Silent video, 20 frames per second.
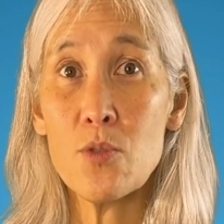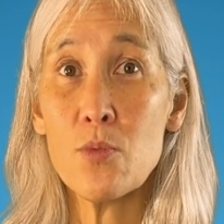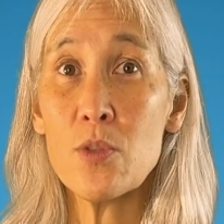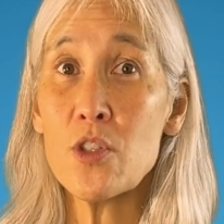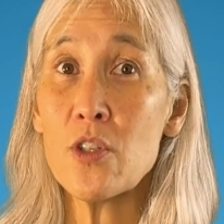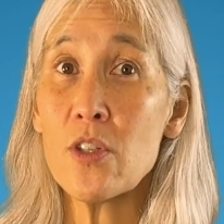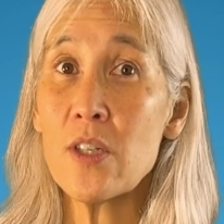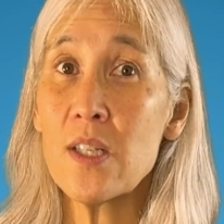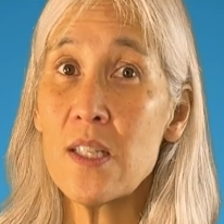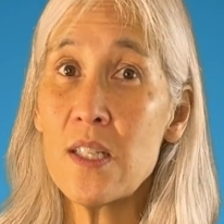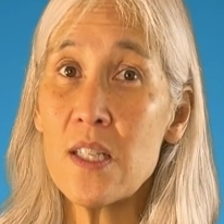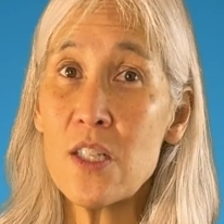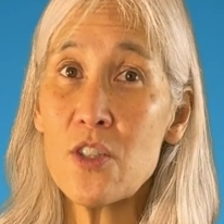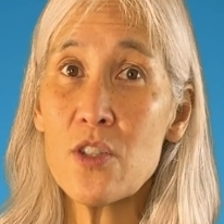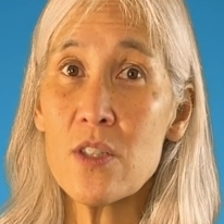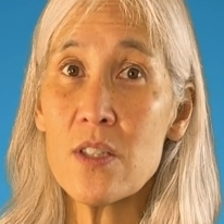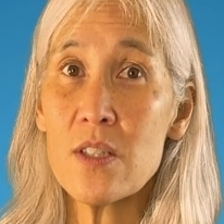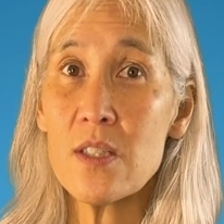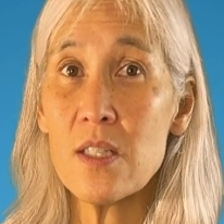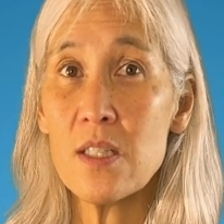which are
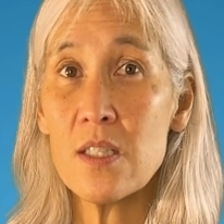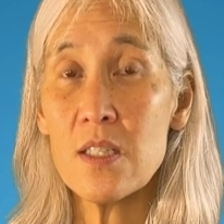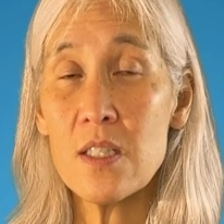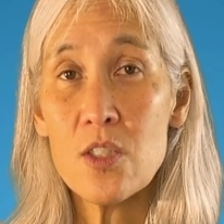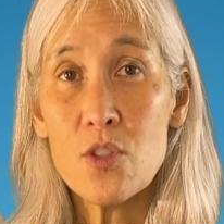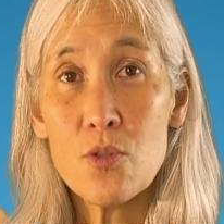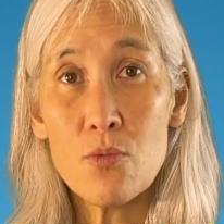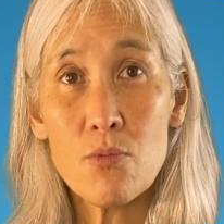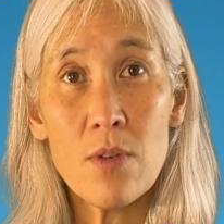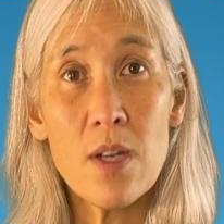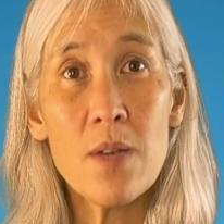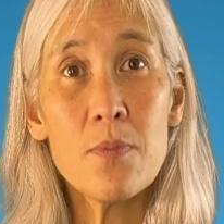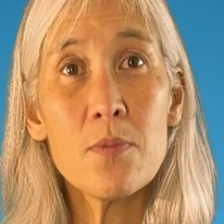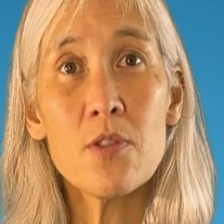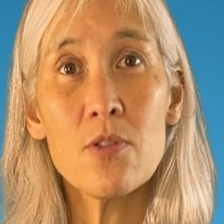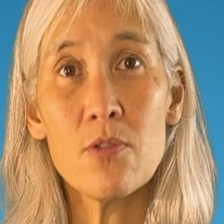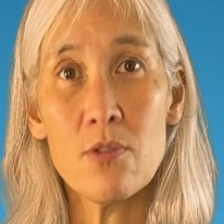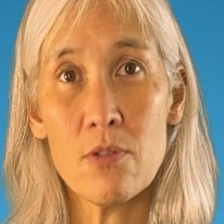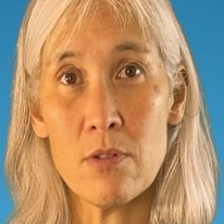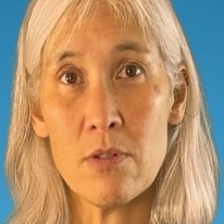conditions that
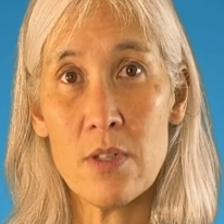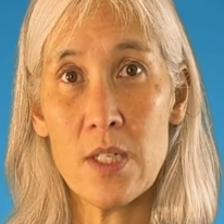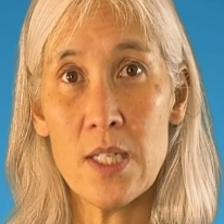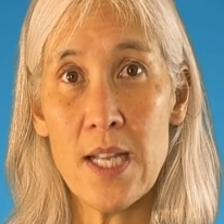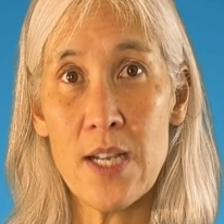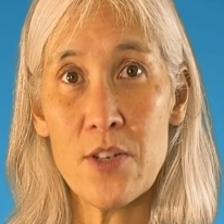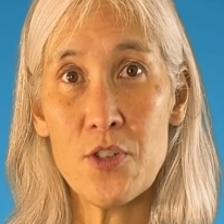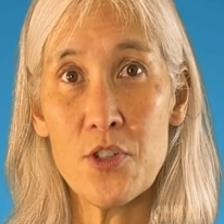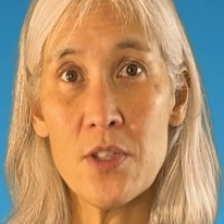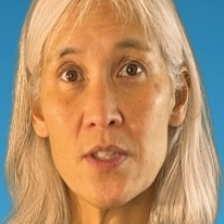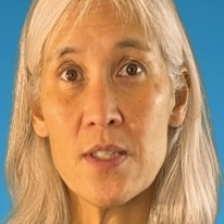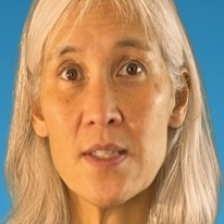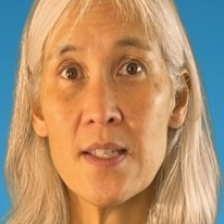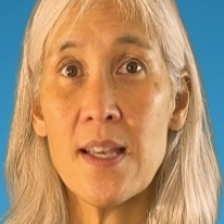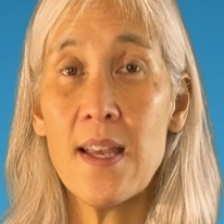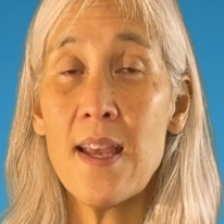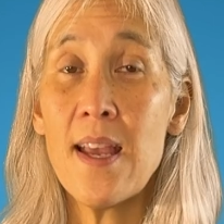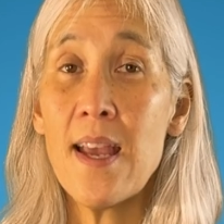disrupt neural connections